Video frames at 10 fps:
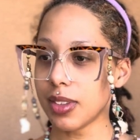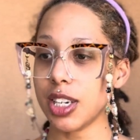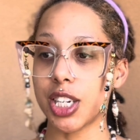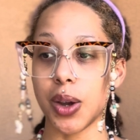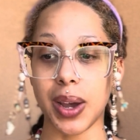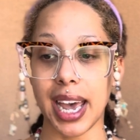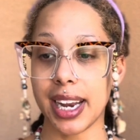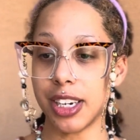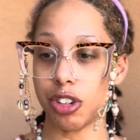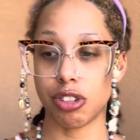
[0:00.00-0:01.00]
to go ahead
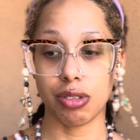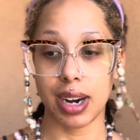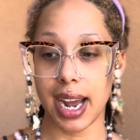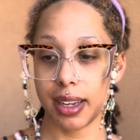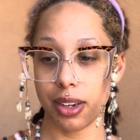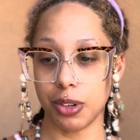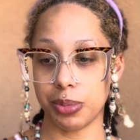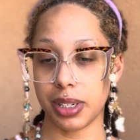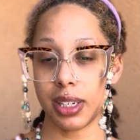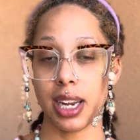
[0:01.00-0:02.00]
and crack
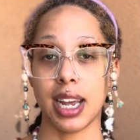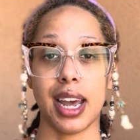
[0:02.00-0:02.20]
open